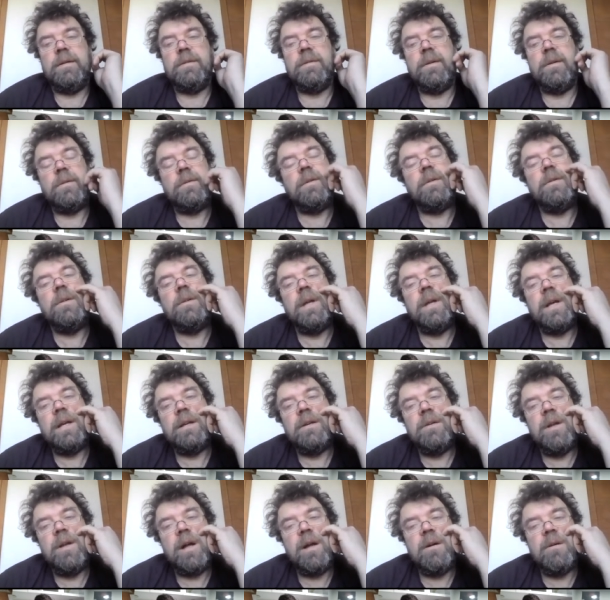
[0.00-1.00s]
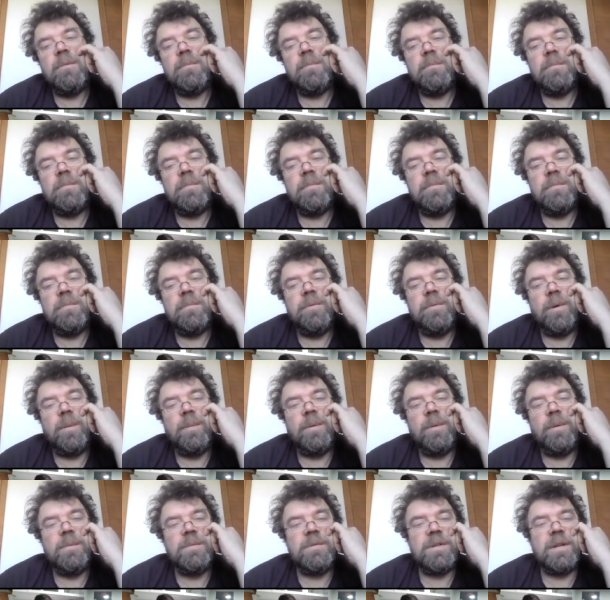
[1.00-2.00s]
So to narrow down
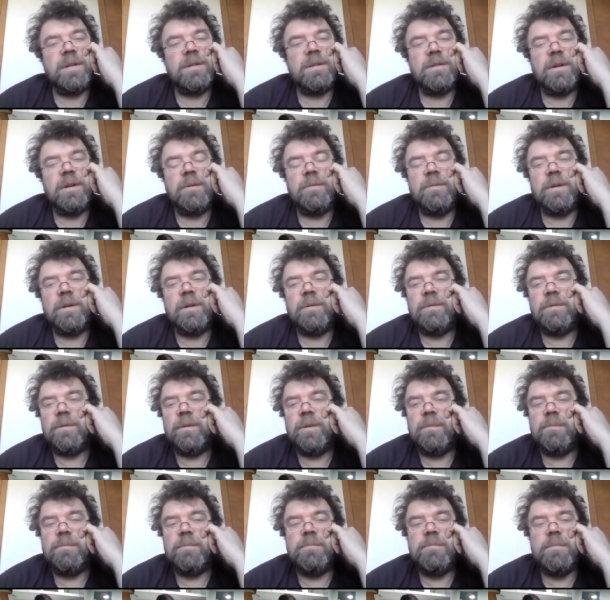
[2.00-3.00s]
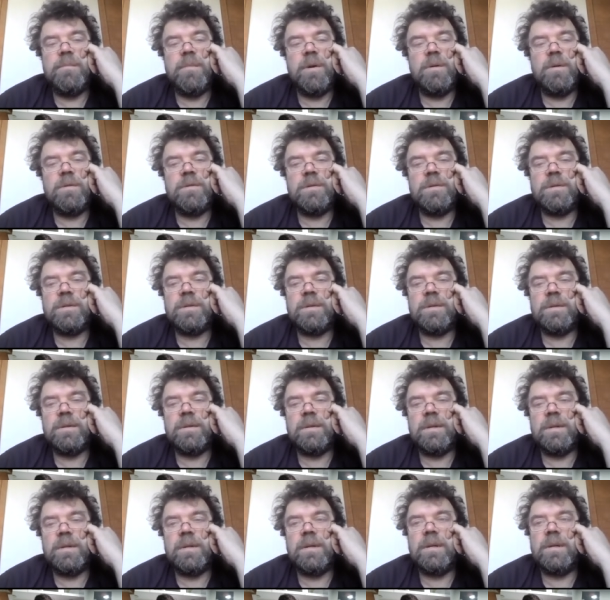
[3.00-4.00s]
problems, so one of the most
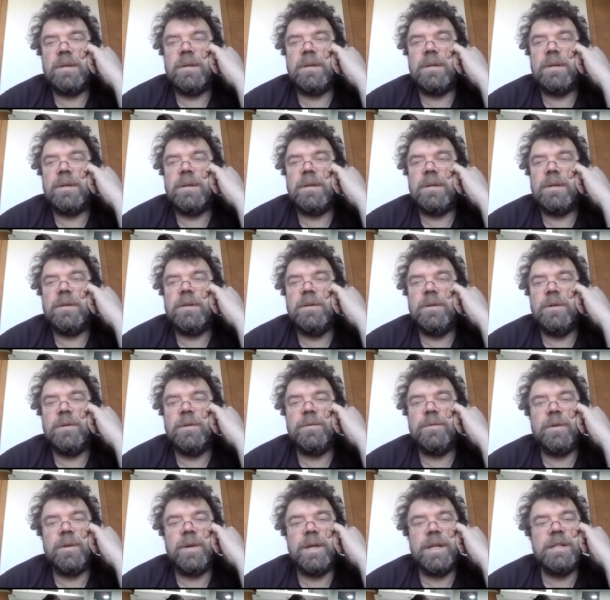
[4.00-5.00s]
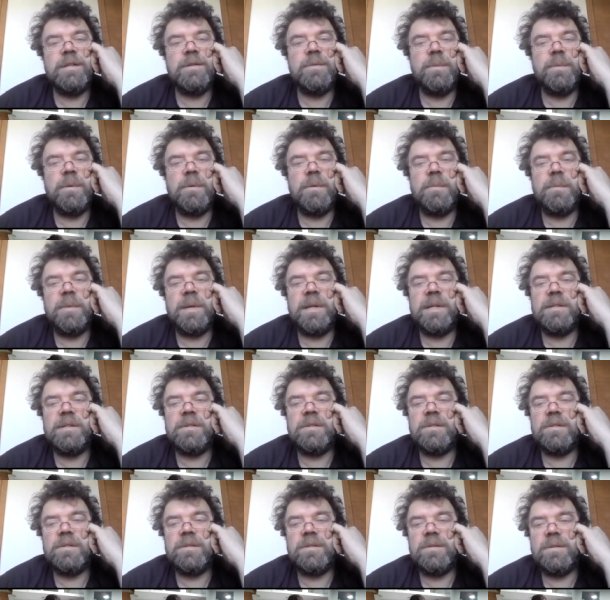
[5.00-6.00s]
useful
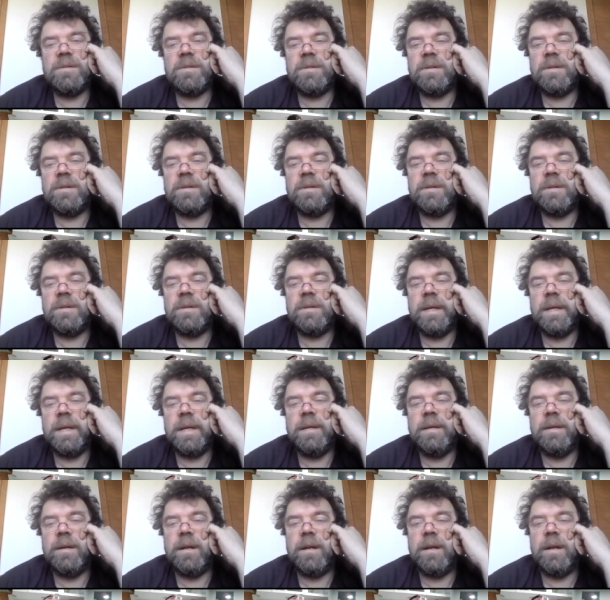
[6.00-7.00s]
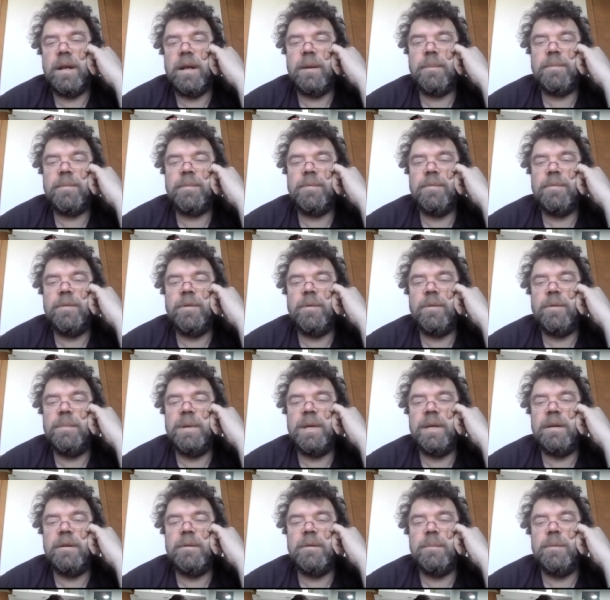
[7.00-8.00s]
instruments in the lab will
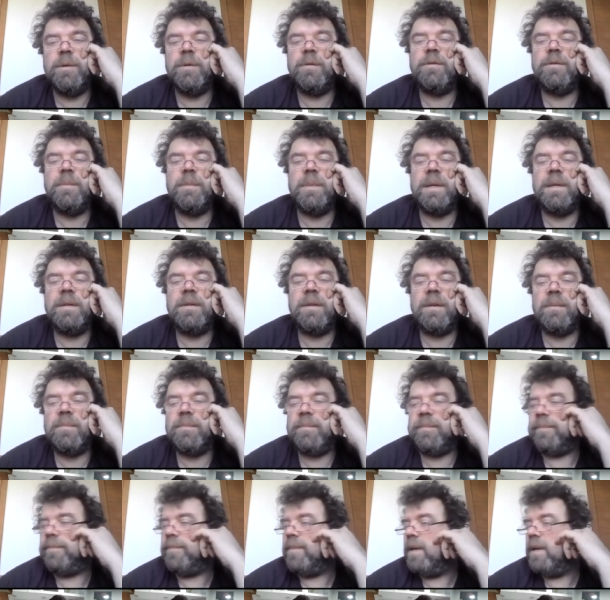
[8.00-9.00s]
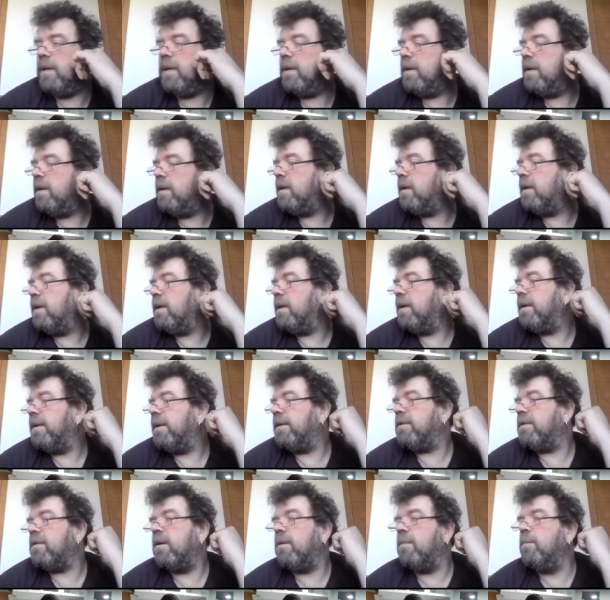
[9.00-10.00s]
be a multimeter.
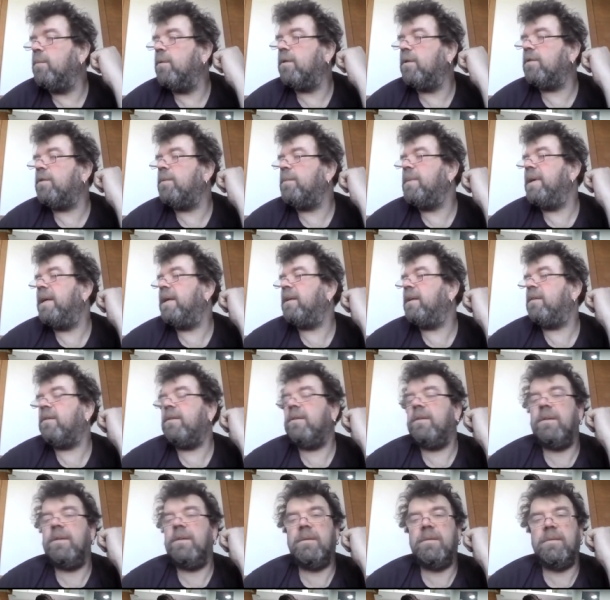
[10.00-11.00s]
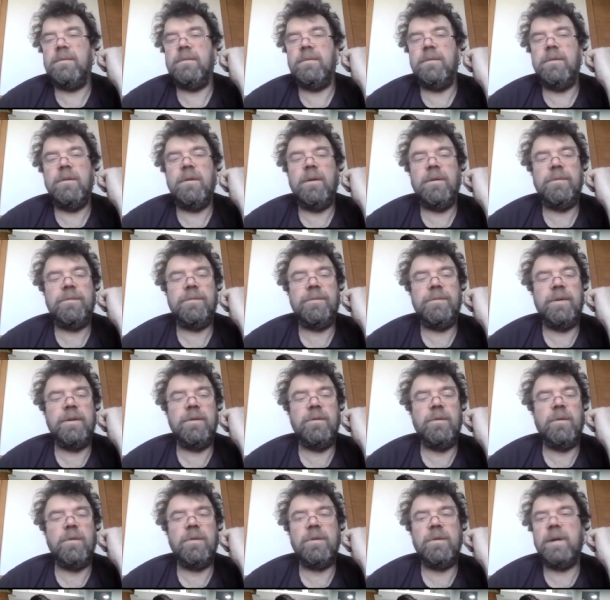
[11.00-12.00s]
So multimeter you have
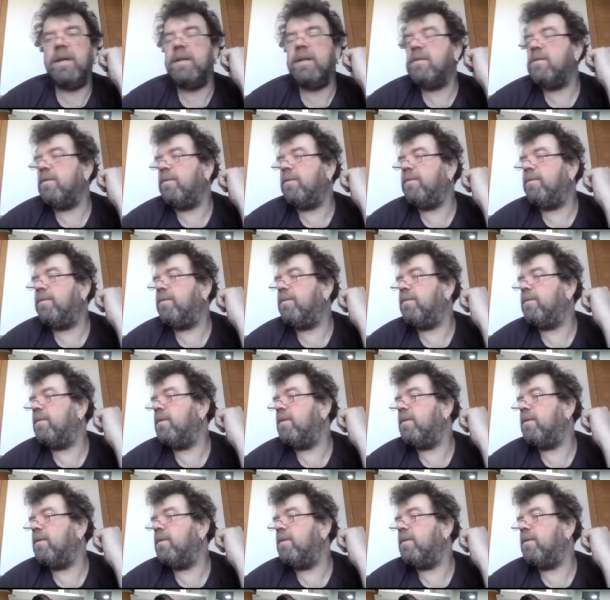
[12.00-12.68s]
in all kinds of